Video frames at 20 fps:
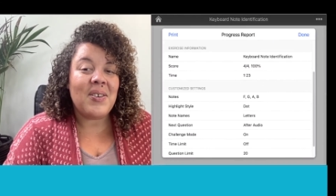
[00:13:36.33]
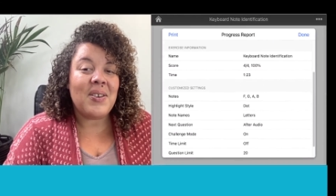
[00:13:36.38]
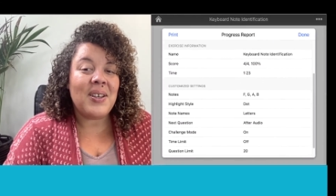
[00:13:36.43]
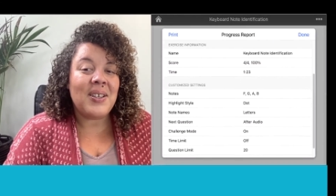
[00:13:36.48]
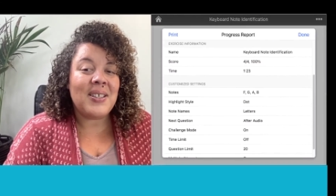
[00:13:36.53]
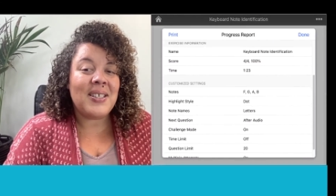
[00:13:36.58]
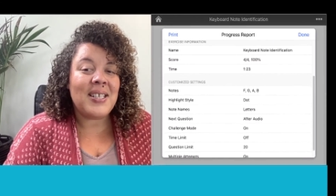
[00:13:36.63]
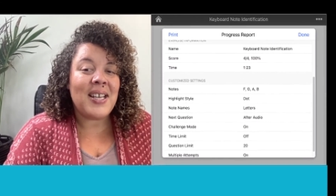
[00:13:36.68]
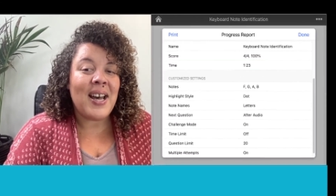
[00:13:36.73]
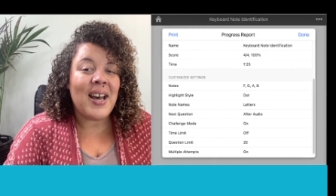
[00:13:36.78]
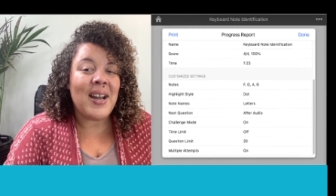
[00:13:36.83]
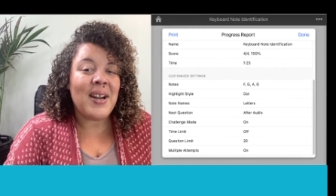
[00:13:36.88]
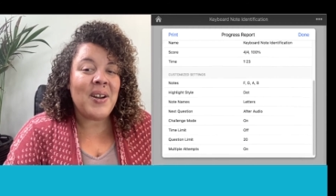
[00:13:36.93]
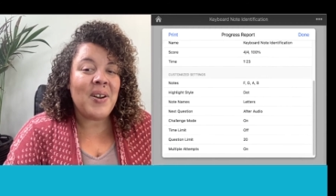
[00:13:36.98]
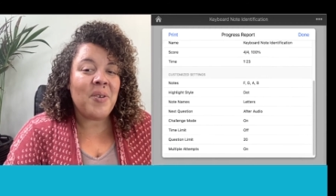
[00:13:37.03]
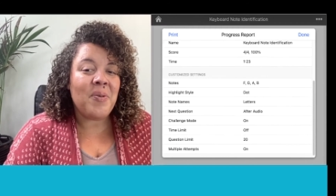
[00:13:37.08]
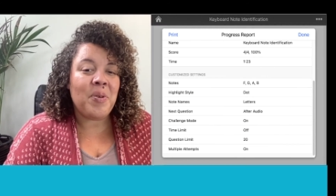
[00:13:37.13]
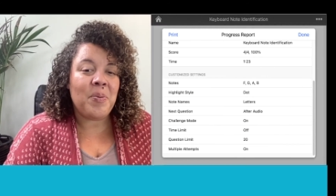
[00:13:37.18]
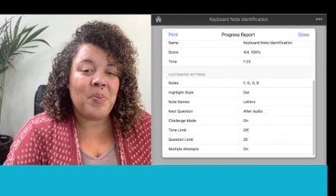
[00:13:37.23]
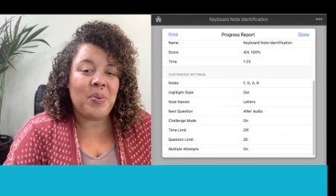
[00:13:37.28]

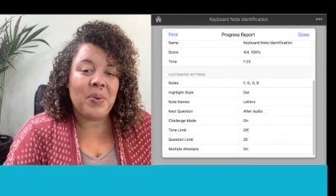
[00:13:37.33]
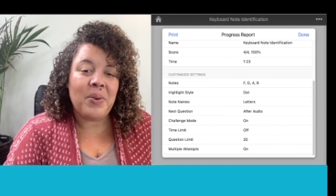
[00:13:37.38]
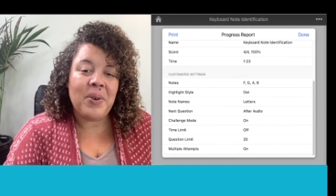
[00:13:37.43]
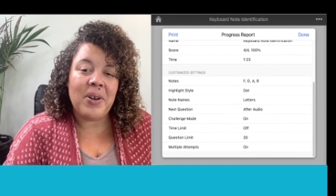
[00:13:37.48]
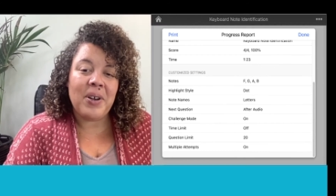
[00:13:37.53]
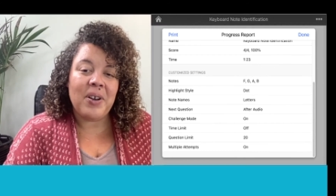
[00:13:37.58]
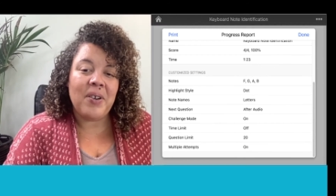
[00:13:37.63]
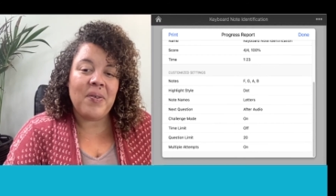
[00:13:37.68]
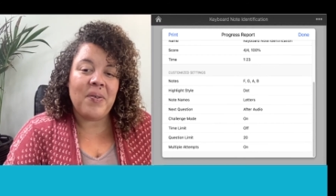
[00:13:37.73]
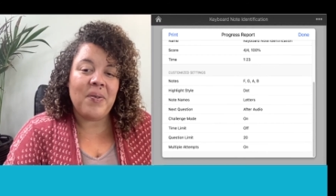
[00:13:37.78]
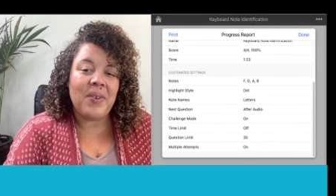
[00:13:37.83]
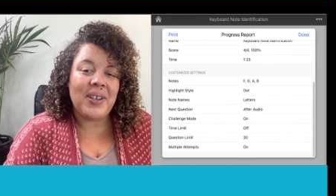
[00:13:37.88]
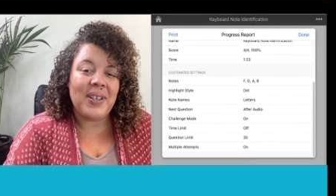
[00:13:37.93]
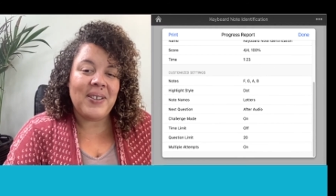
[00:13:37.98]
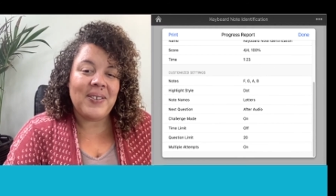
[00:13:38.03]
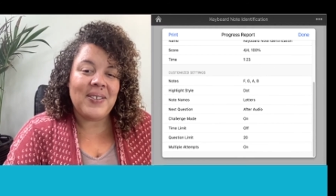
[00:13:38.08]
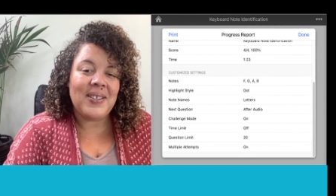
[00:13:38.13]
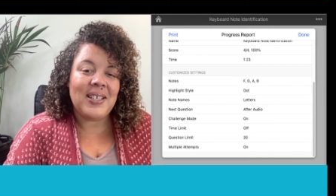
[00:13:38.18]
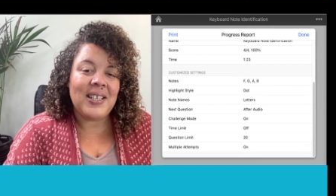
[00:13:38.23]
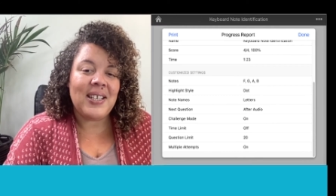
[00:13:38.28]
entire report of what
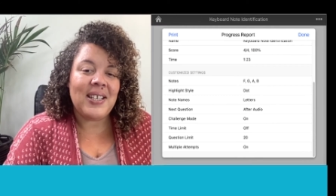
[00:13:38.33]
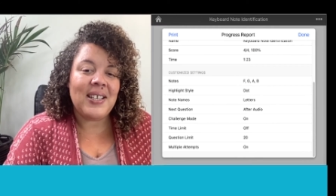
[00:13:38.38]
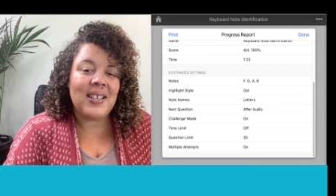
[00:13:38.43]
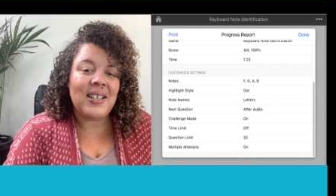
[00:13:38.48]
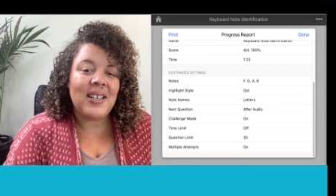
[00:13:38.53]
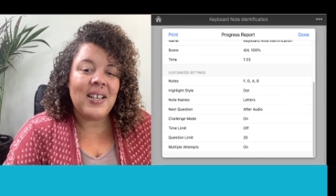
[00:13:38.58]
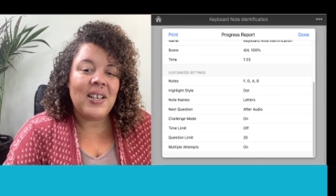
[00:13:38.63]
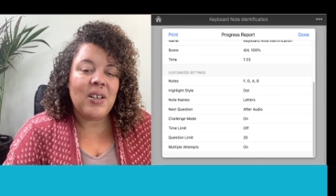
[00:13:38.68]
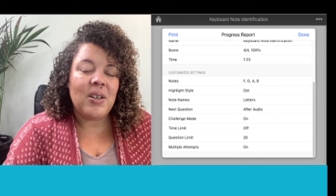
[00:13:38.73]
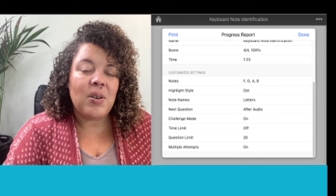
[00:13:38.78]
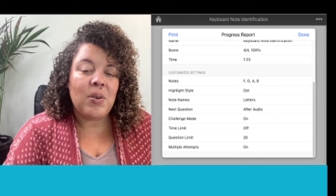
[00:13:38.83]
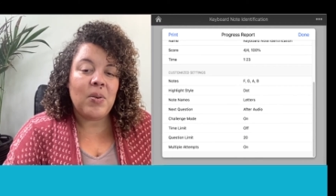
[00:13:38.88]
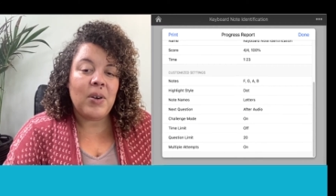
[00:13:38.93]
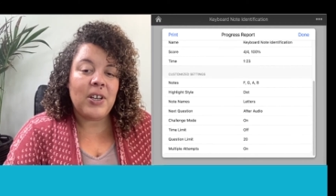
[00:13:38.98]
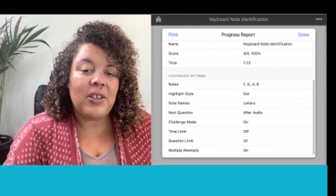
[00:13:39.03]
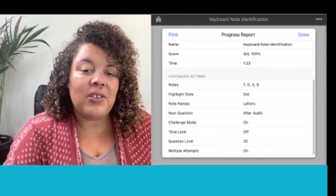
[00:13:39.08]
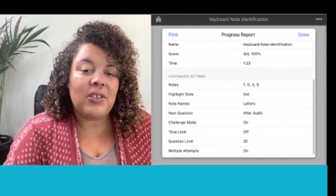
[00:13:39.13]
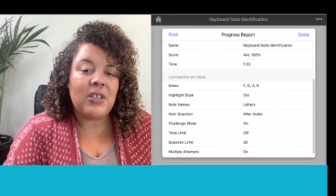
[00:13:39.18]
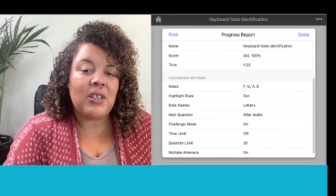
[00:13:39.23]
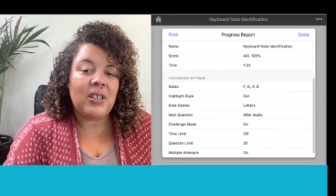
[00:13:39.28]
you did,
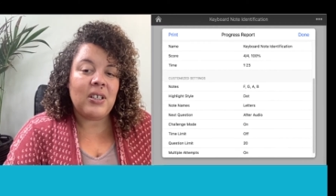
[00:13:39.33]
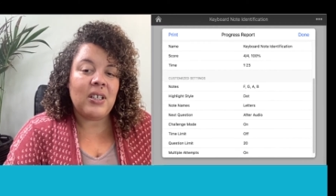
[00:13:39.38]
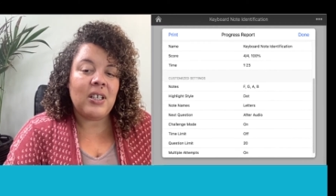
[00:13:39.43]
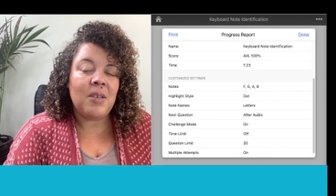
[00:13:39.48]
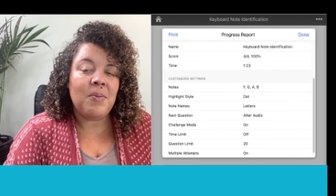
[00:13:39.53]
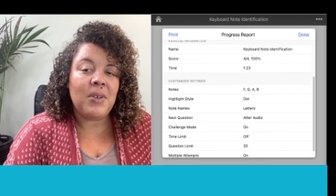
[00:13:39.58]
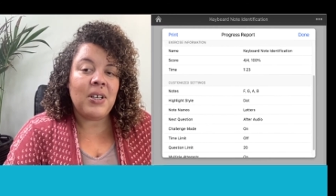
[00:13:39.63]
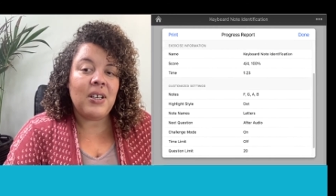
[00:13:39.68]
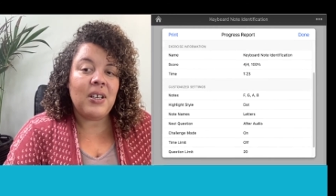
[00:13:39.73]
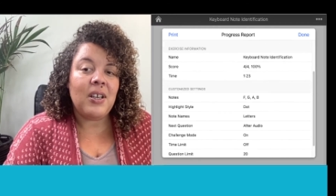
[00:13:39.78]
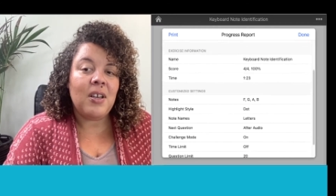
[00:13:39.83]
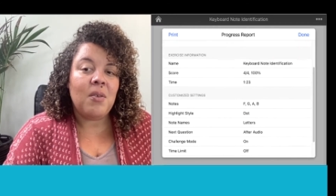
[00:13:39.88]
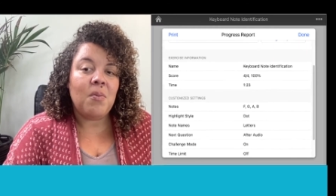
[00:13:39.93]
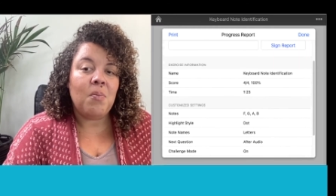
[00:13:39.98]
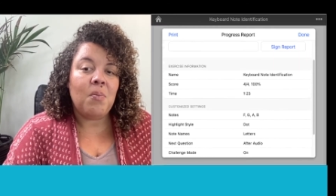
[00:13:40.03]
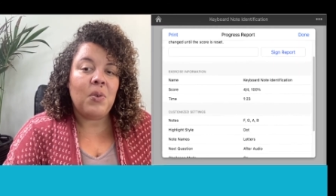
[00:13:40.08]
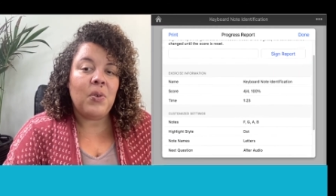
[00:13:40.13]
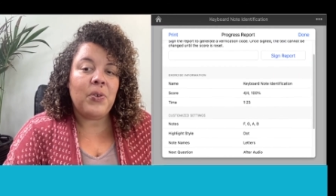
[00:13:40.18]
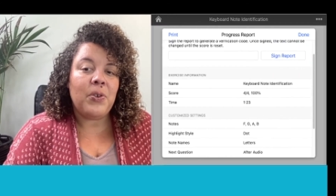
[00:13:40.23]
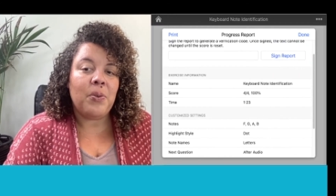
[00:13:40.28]
question limit,
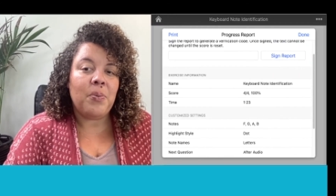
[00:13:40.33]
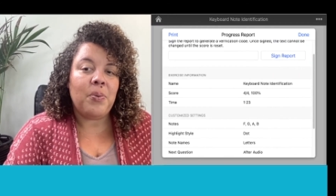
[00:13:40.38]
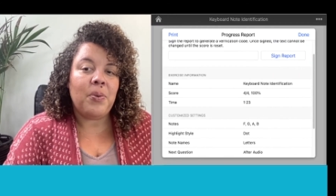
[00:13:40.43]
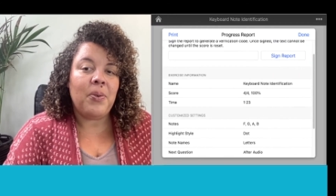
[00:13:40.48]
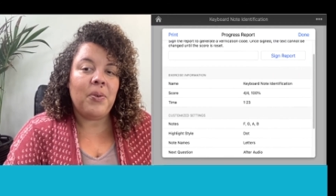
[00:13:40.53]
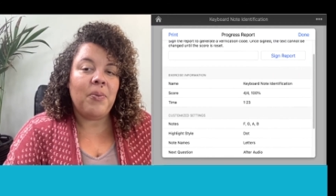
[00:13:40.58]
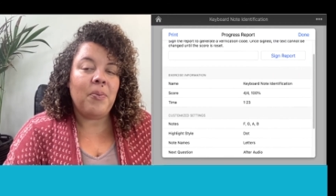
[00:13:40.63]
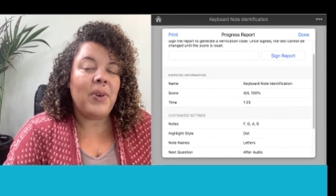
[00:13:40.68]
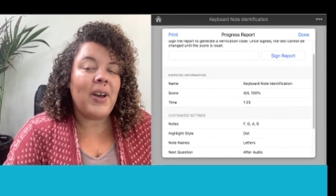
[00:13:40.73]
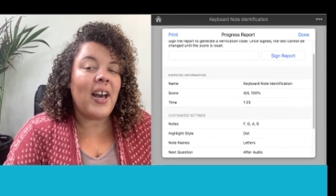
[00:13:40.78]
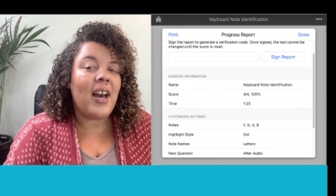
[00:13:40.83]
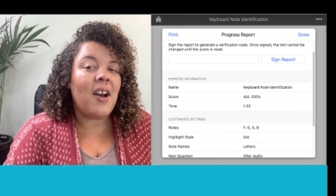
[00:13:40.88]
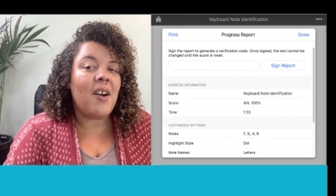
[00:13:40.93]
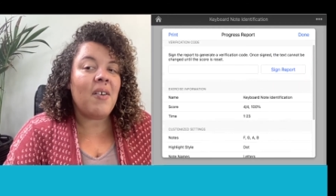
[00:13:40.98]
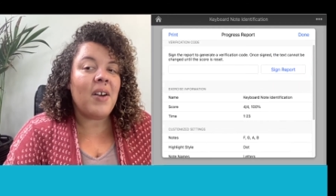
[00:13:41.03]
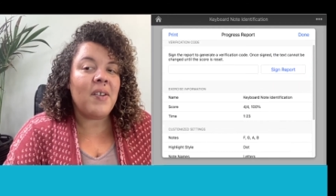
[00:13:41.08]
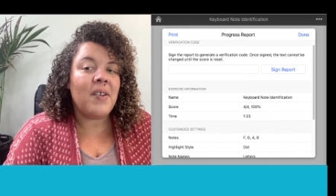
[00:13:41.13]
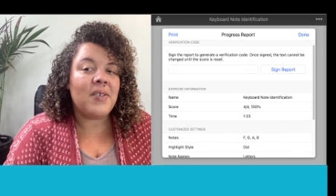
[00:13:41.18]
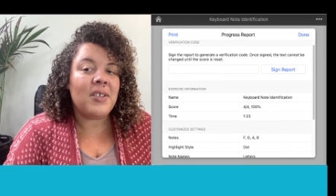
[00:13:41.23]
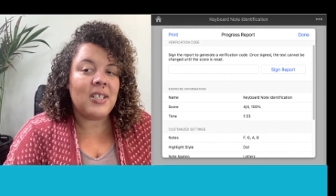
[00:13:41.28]
multiple, how
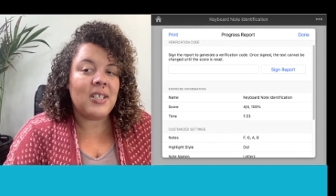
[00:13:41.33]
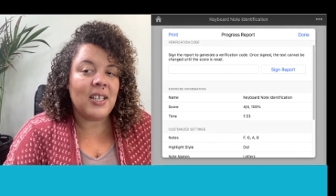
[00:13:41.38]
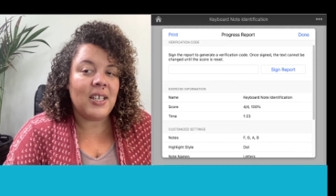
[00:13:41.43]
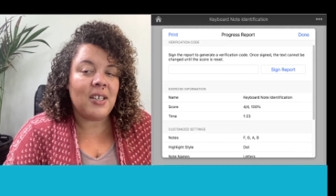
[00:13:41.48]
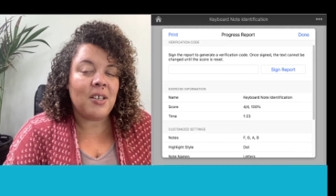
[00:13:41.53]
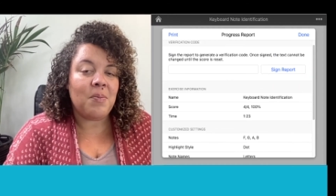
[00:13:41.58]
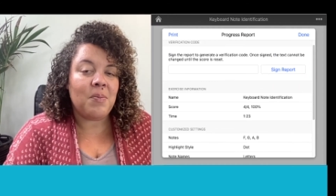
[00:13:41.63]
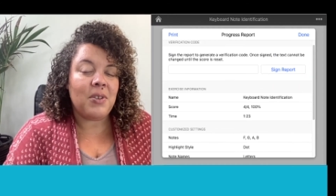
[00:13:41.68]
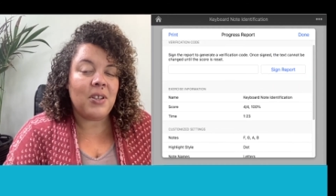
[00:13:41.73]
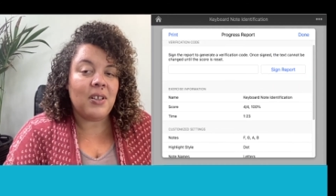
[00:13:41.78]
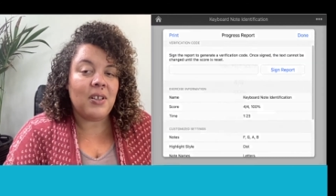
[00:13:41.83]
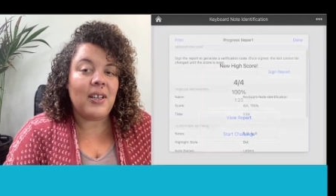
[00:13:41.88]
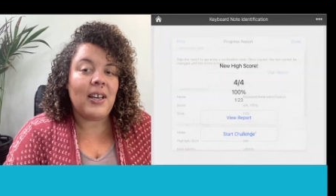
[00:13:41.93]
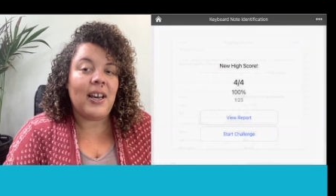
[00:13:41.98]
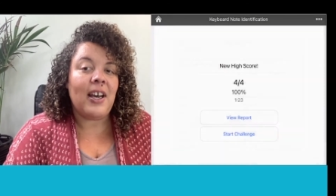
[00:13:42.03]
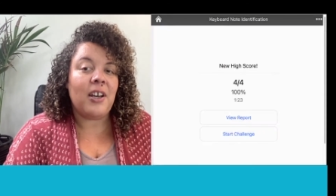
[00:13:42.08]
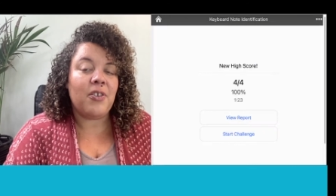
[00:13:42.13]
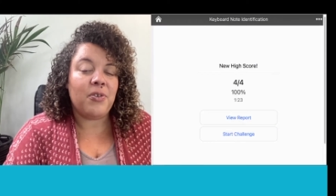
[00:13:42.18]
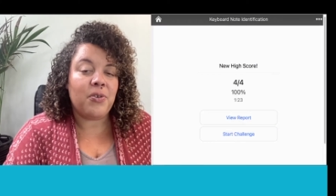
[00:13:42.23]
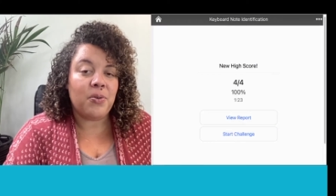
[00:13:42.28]
I've set up the
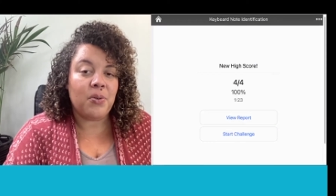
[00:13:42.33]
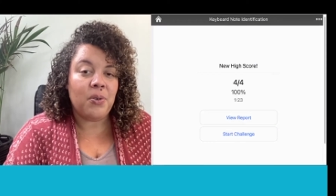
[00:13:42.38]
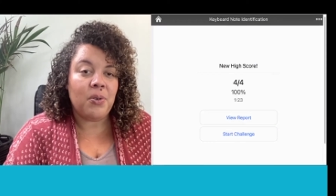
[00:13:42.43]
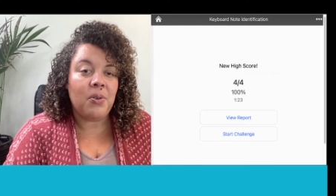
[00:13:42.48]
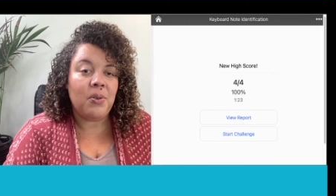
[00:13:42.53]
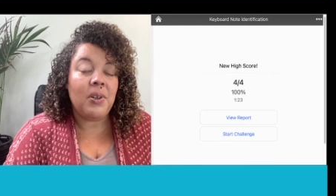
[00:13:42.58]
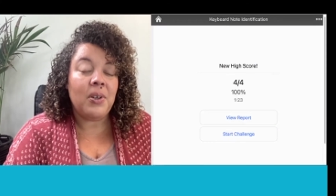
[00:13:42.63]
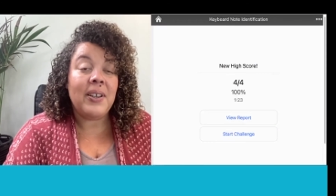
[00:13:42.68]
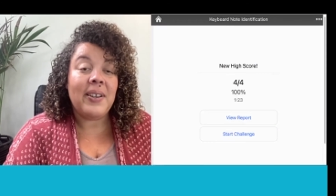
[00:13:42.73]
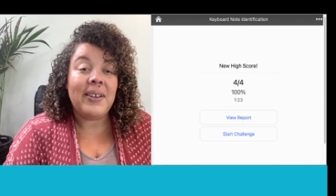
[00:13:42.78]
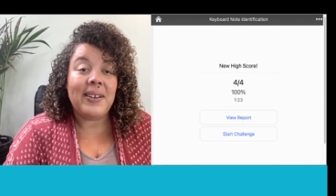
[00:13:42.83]
actual